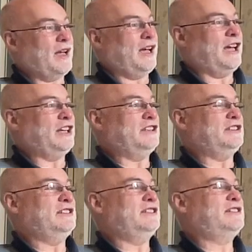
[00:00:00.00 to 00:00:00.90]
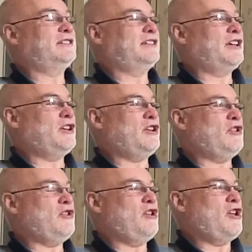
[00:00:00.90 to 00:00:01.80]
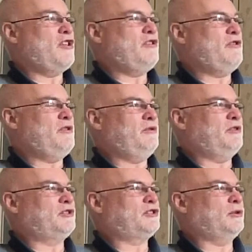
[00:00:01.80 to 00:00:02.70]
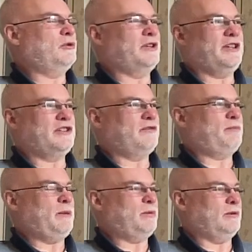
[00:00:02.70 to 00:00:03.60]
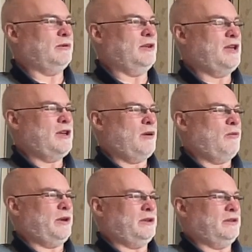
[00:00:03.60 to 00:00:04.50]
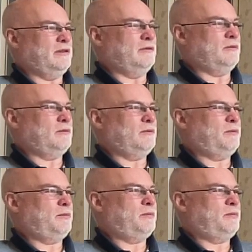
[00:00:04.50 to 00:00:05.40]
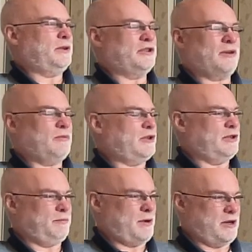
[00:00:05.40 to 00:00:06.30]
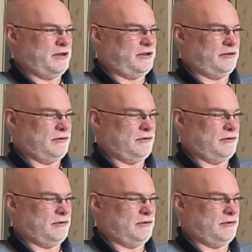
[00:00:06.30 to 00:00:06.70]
And the stories of people when someone has passed